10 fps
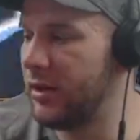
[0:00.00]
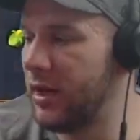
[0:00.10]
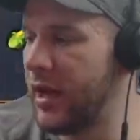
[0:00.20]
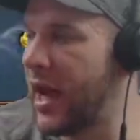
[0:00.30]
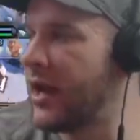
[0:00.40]

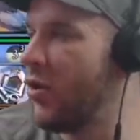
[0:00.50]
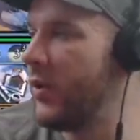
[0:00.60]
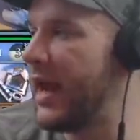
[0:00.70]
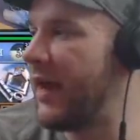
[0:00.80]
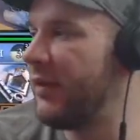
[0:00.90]
And I know
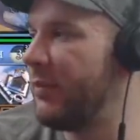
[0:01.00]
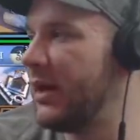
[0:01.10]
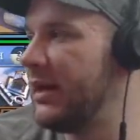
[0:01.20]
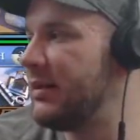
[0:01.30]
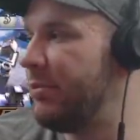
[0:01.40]
we have the
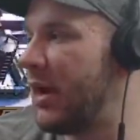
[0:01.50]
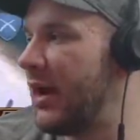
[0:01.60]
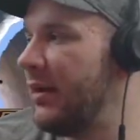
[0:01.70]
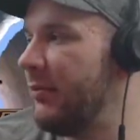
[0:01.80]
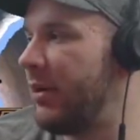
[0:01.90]
money to
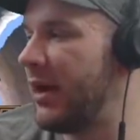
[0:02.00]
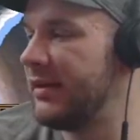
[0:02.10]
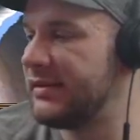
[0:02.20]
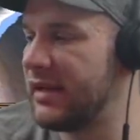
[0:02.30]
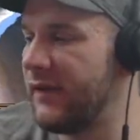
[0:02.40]
buy
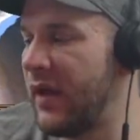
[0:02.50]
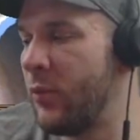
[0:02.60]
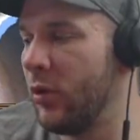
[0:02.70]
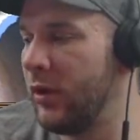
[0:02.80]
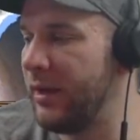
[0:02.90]
this stuff,
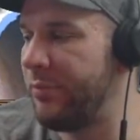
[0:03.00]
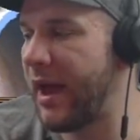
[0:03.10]
and we'll get it